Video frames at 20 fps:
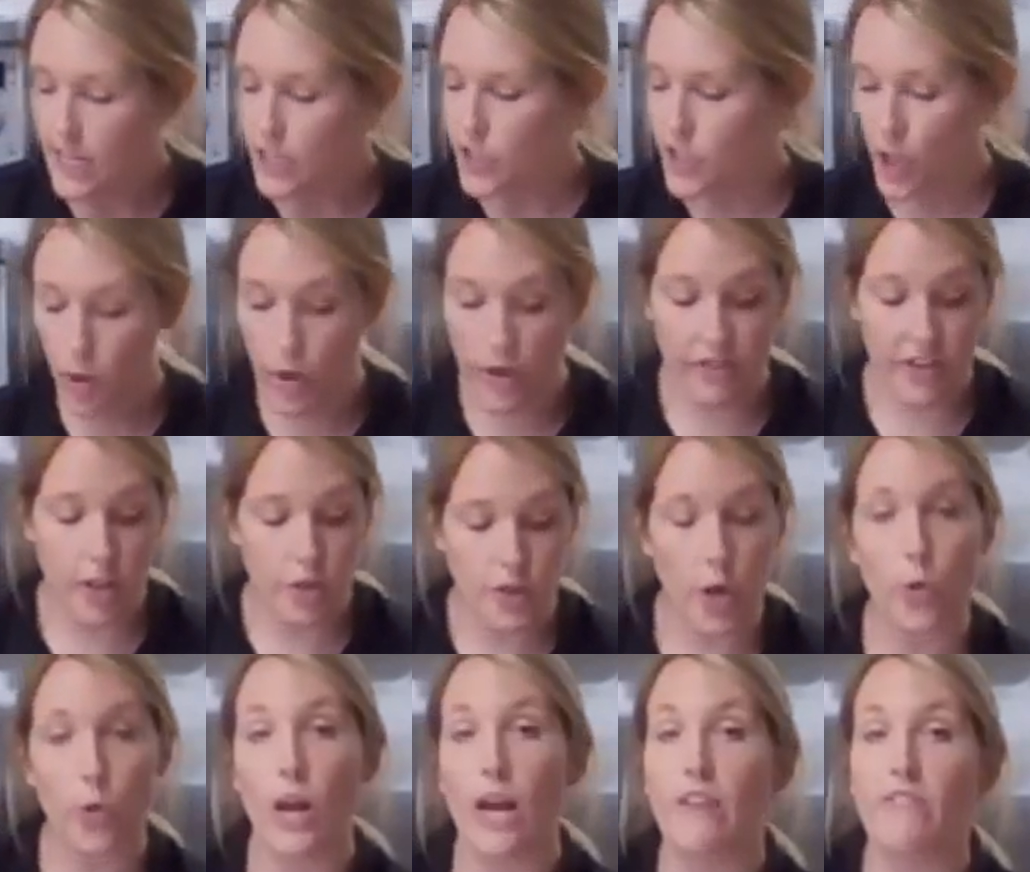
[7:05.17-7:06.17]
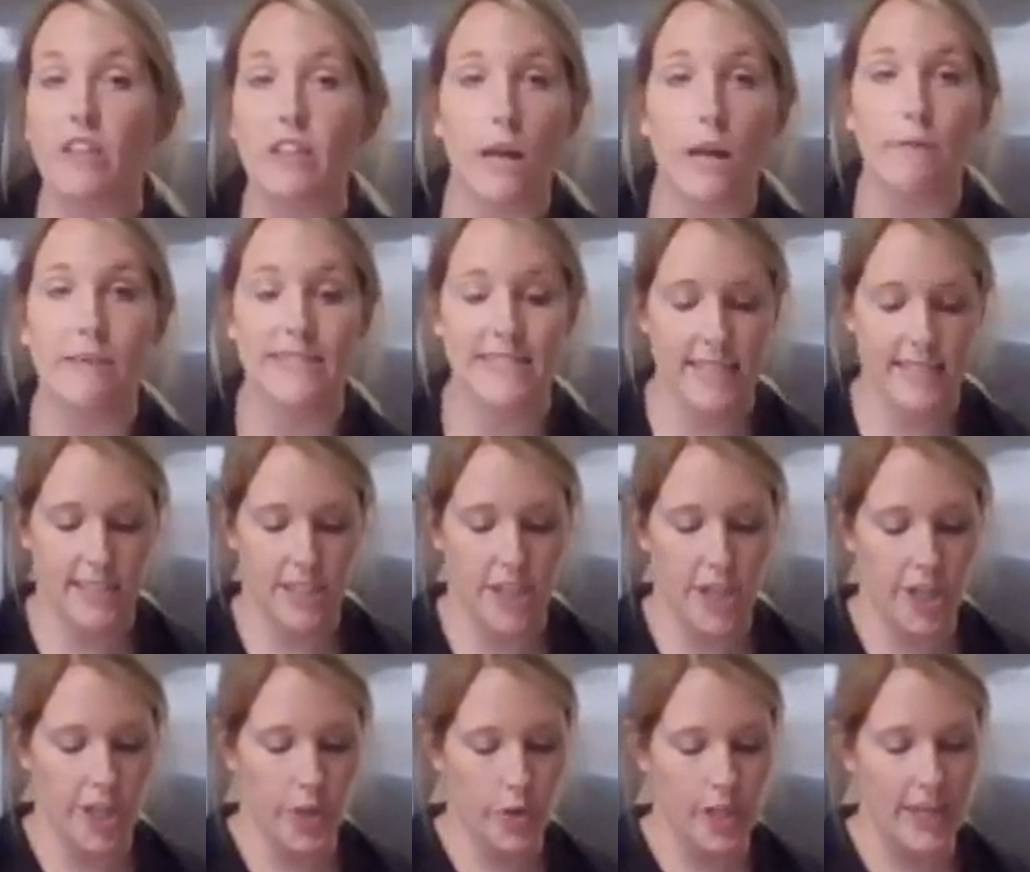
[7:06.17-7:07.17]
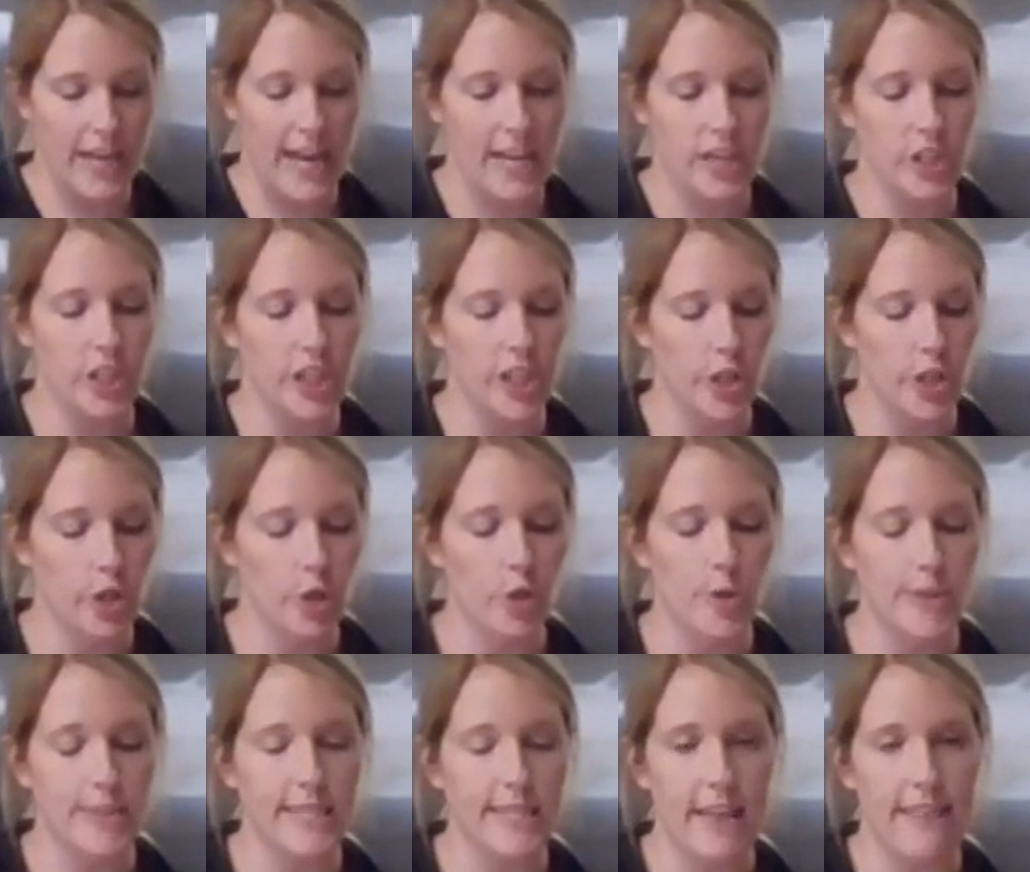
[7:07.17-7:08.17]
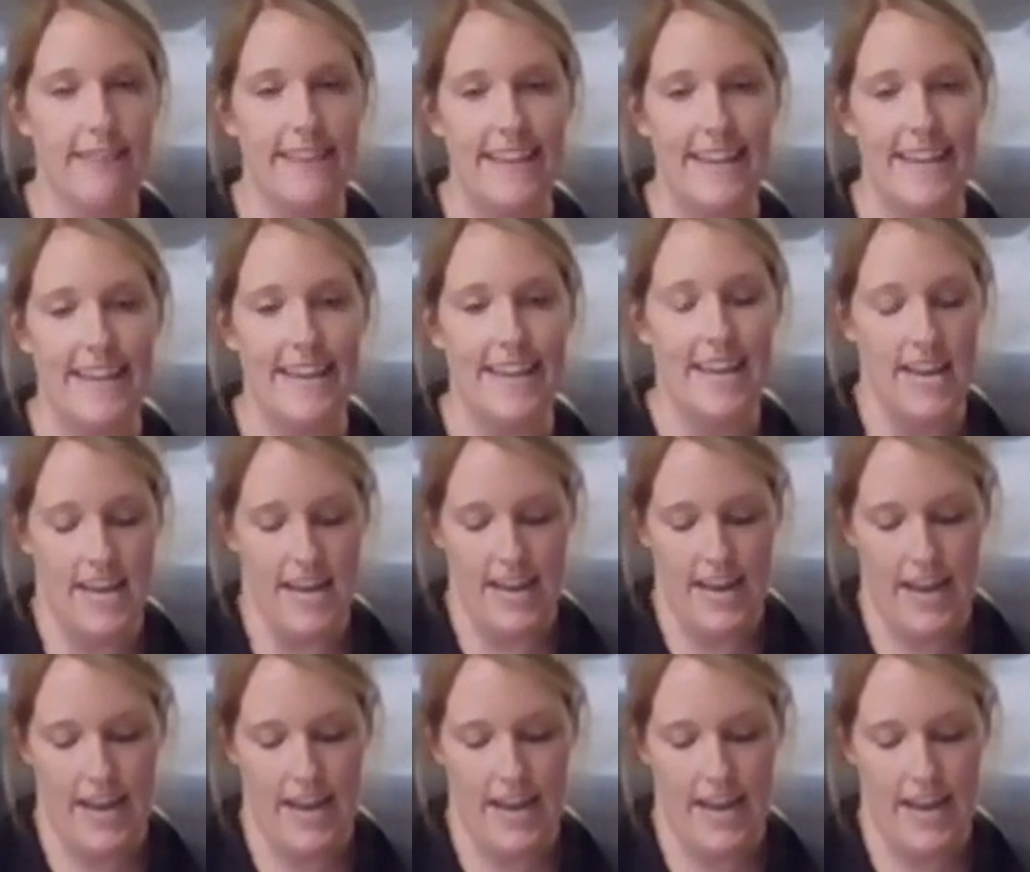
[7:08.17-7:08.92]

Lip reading: So if you don't have a lemon zester, you can actually use the